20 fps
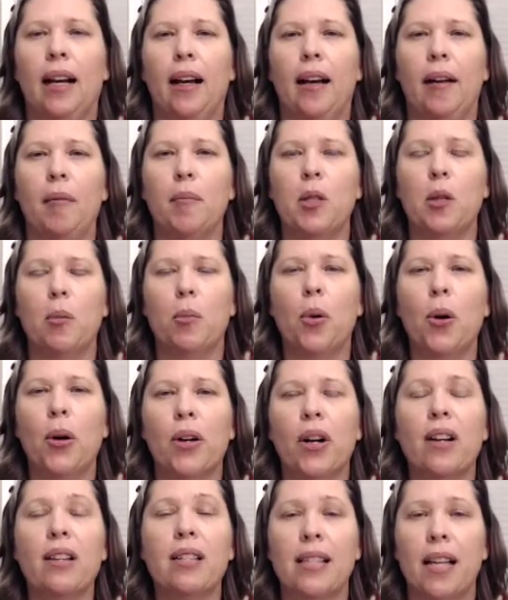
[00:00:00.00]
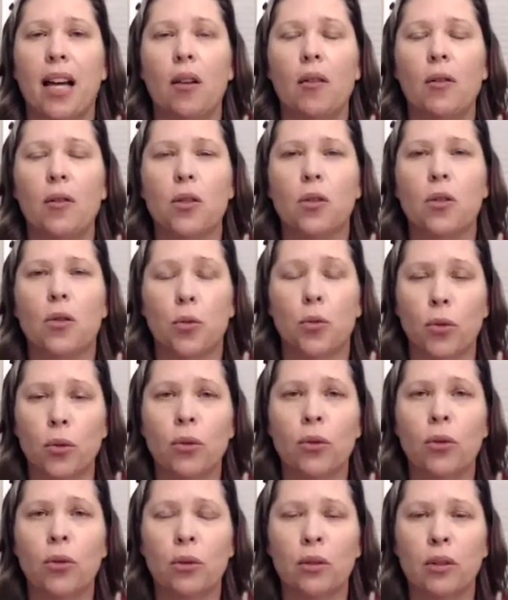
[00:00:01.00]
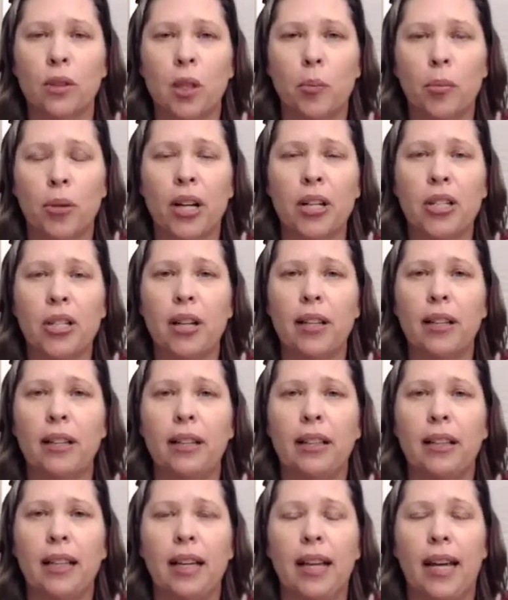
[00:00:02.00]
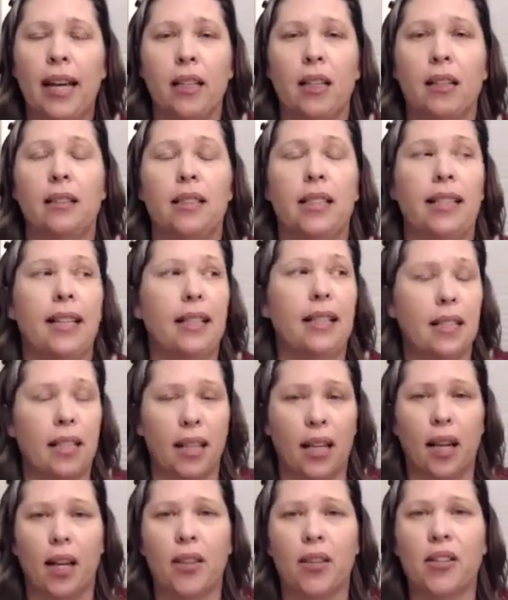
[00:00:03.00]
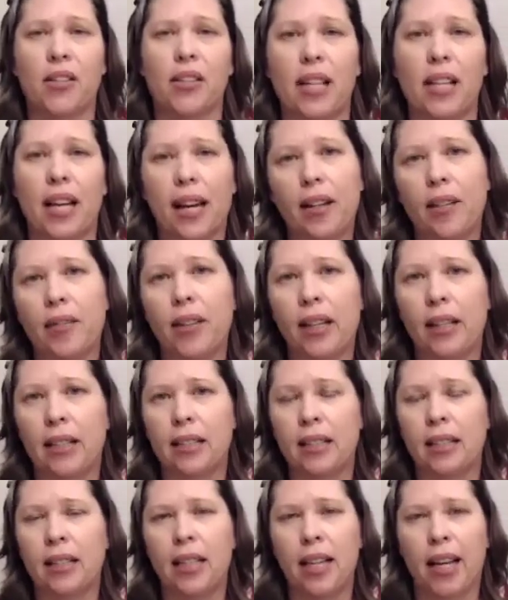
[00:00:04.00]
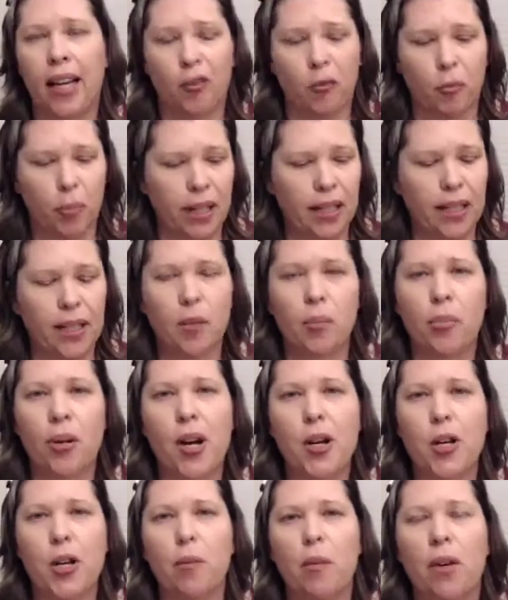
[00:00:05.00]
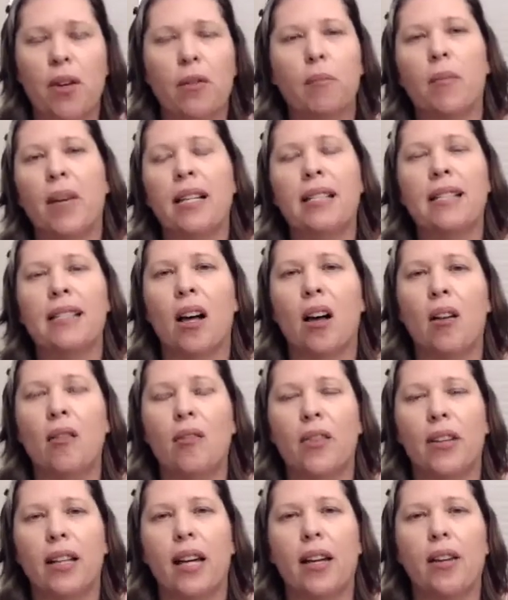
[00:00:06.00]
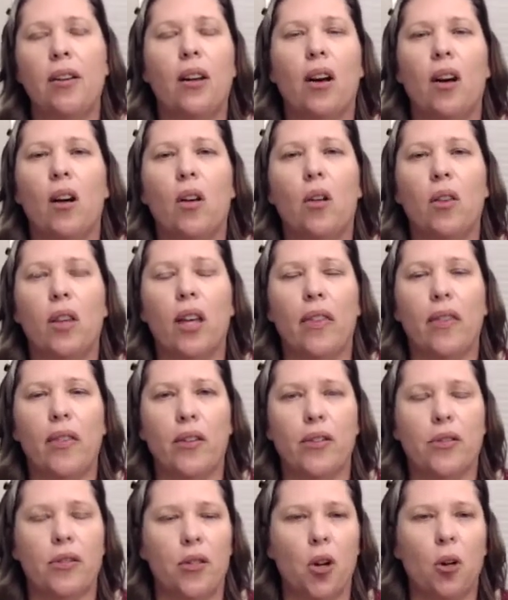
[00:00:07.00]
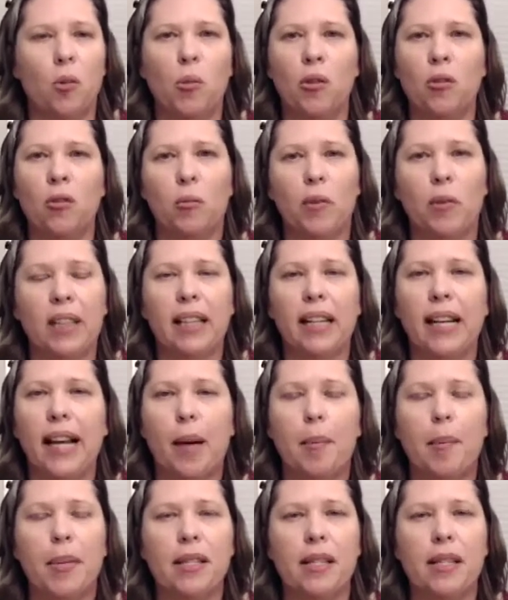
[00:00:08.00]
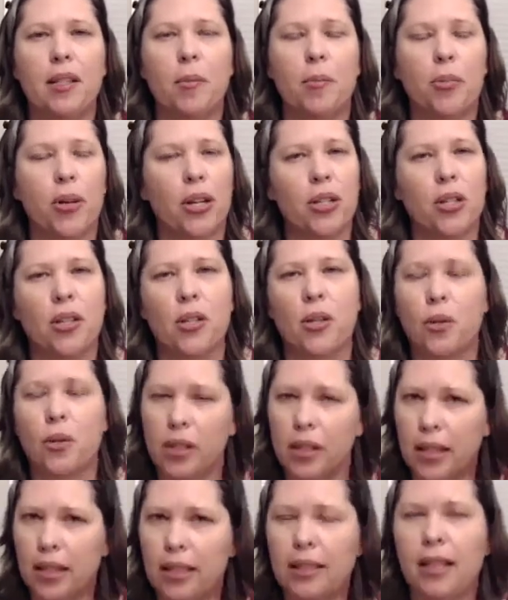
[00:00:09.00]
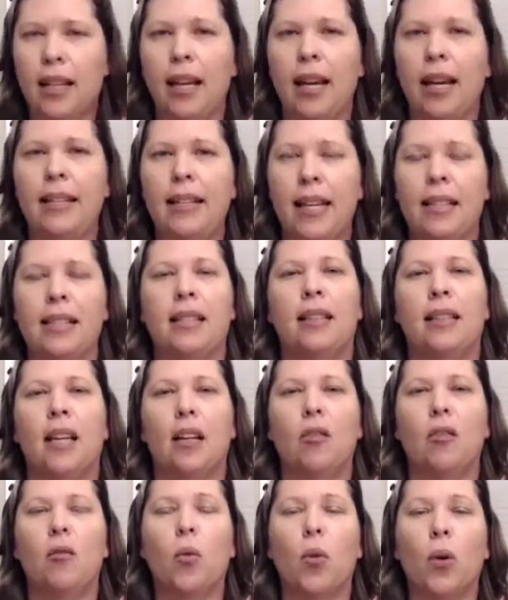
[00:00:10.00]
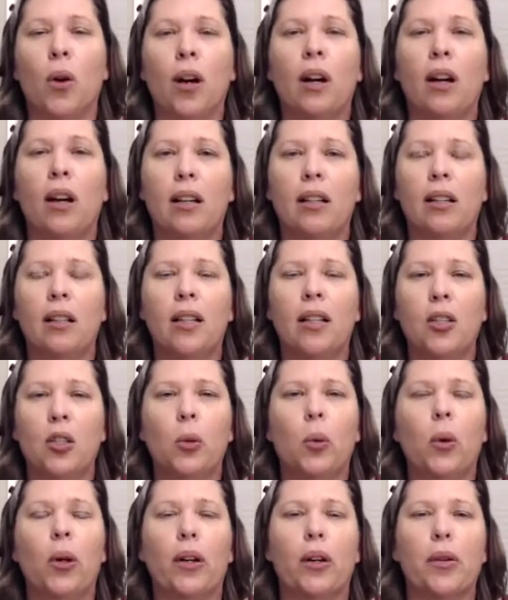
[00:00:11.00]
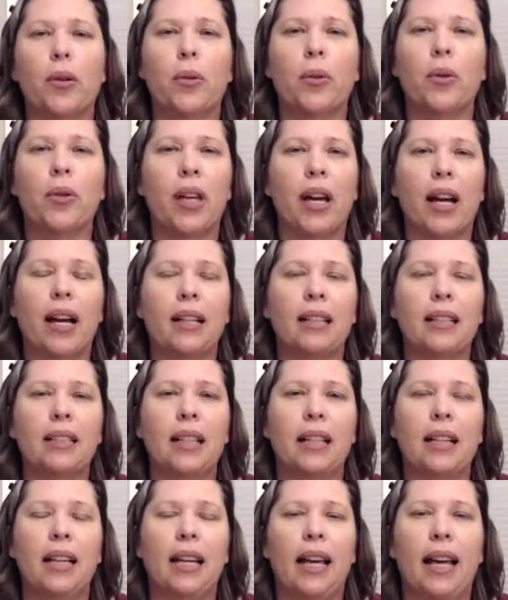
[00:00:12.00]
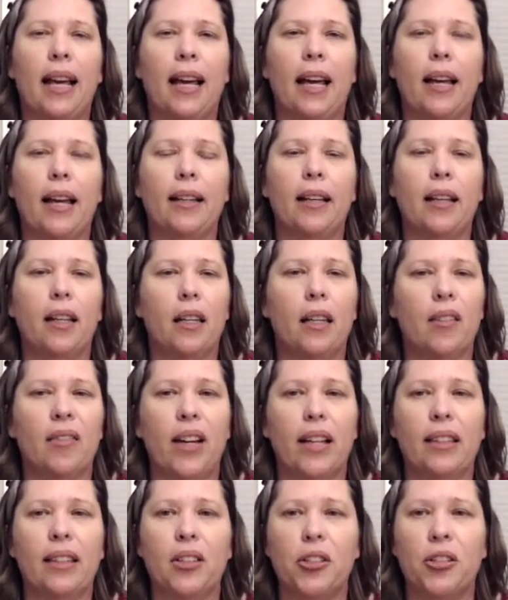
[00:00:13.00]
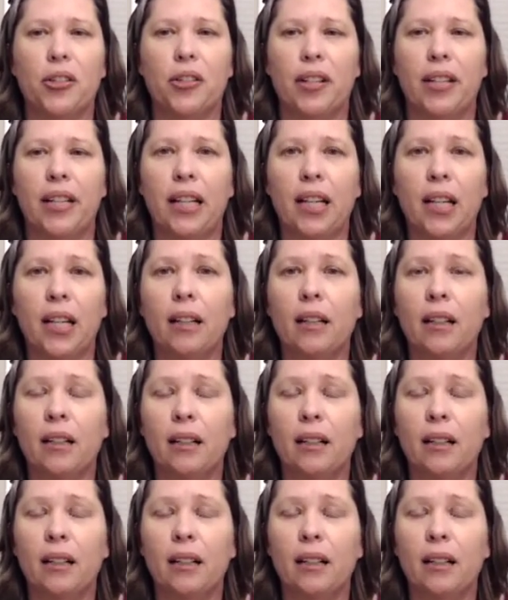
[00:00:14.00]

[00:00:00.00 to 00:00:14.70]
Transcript: support ourselves through depression and to get to the other side of it. I've been in depression myself, and I know that there's no movement that happens in depression, so it takes a lot of work to work through that. And the fact that you're here